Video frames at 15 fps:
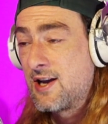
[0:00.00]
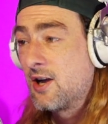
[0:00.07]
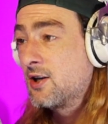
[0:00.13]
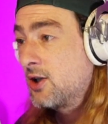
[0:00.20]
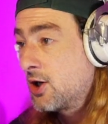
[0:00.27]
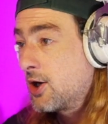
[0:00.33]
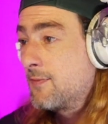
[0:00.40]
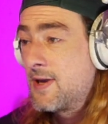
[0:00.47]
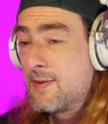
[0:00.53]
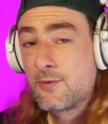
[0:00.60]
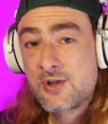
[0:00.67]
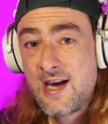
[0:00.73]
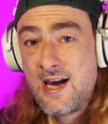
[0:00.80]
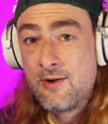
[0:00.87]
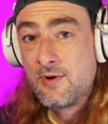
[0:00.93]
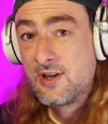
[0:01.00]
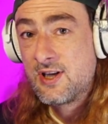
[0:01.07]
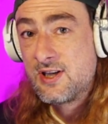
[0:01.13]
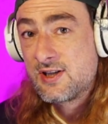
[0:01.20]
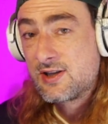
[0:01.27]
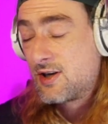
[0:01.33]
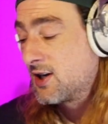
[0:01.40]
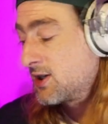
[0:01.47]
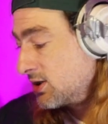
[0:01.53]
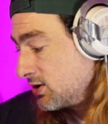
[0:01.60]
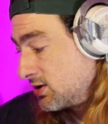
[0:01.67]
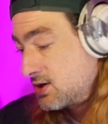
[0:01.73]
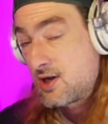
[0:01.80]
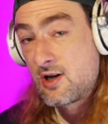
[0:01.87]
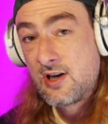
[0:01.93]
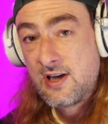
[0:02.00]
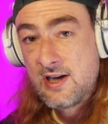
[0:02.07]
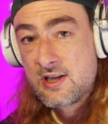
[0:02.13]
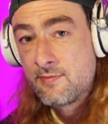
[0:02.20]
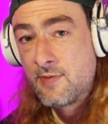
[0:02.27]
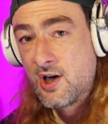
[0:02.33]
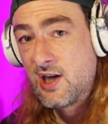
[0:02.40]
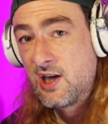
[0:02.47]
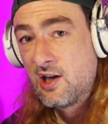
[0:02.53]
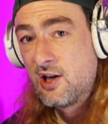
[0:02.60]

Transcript: I can cut people's hair with this. I can turn it into money.